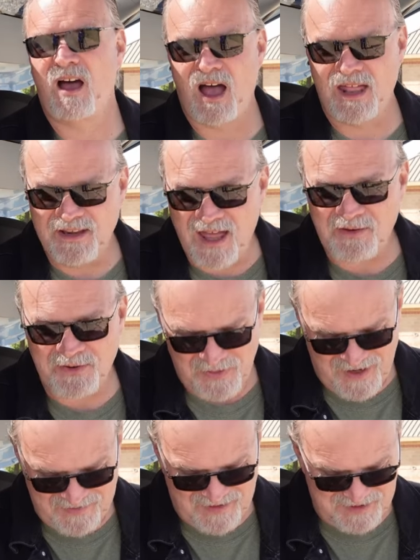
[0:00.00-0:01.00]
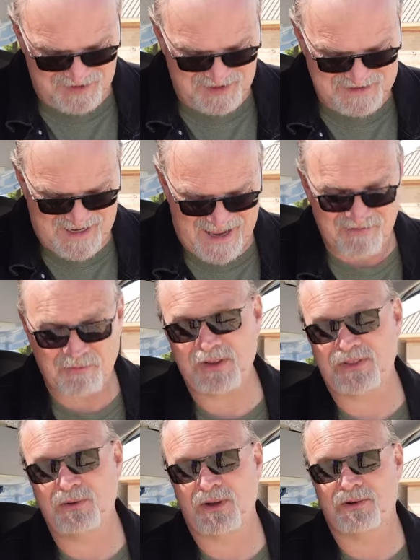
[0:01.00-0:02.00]
Another thing that you need to have
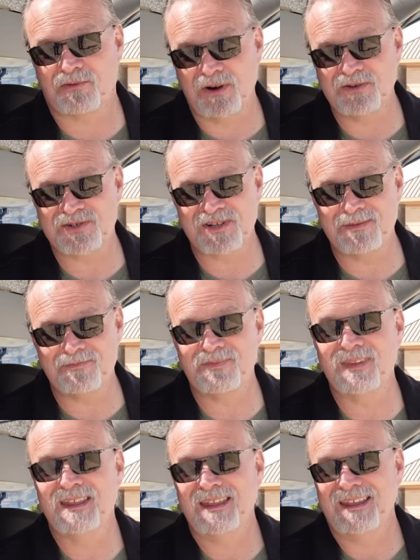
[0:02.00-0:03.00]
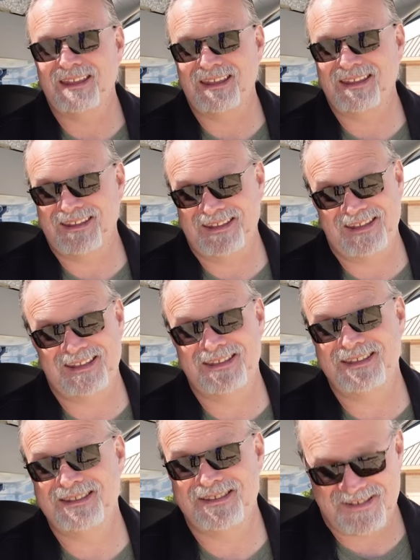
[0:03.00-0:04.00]
with you on a road trip,
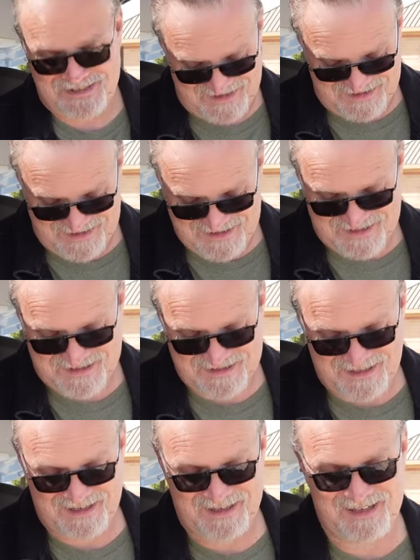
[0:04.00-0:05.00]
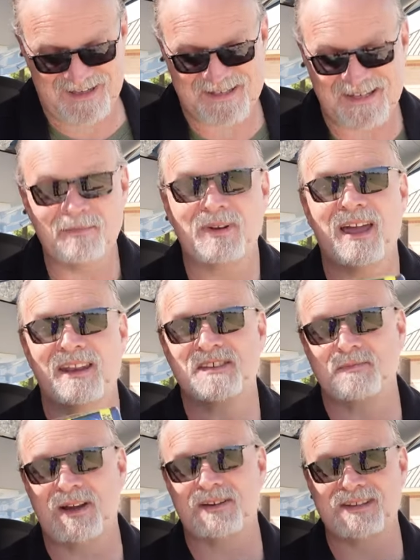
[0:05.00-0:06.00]
is this is some kind of
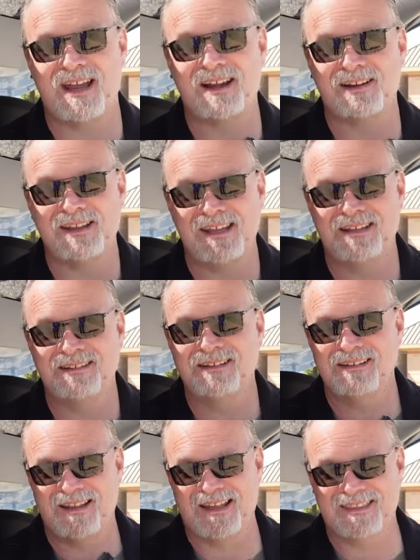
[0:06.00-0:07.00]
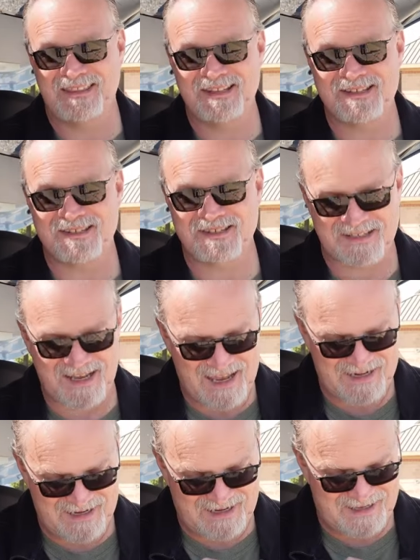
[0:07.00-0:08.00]
spare tire kit like this. It's
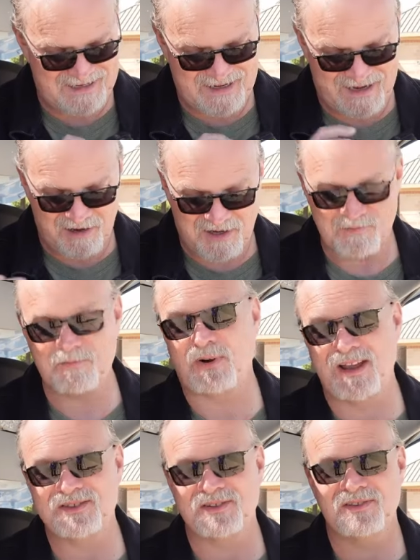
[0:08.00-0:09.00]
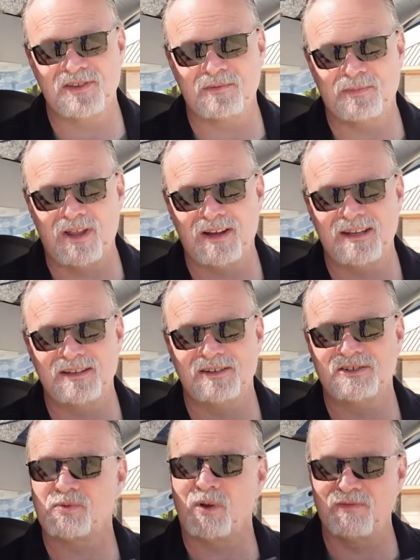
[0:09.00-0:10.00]
got an air compressor that'll plug into
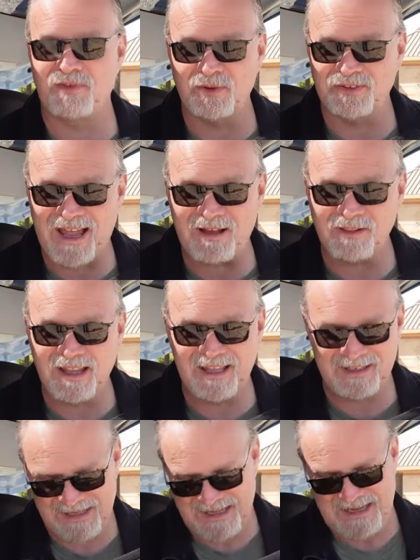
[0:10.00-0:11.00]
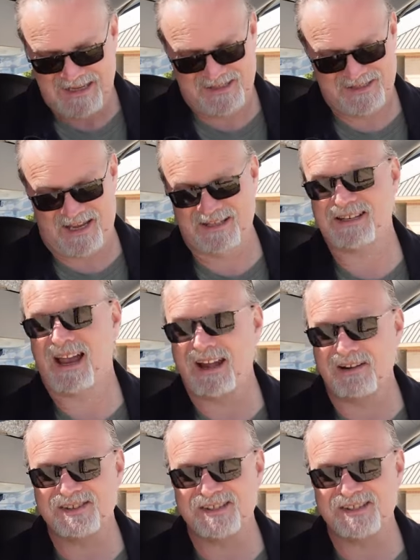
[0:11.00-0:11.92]
your 12 volt outlet. It's got tire